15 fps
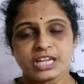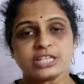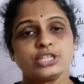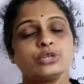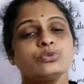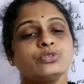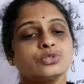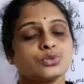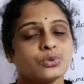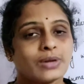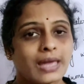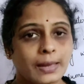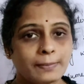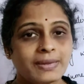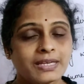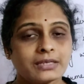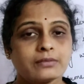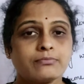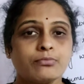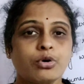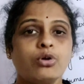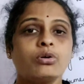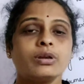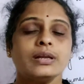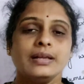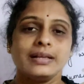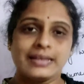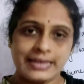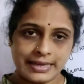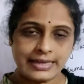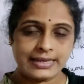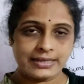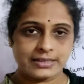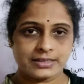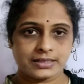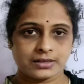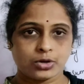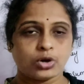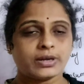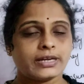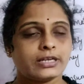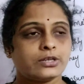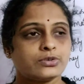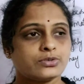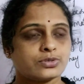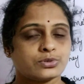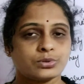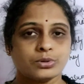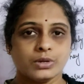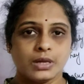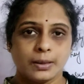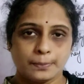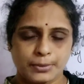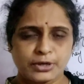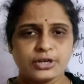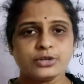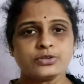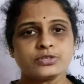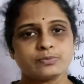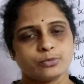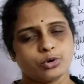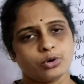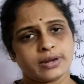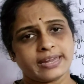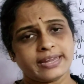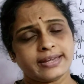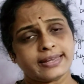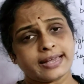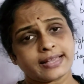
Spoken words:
It used to emit more heat, or it used to produce more heat.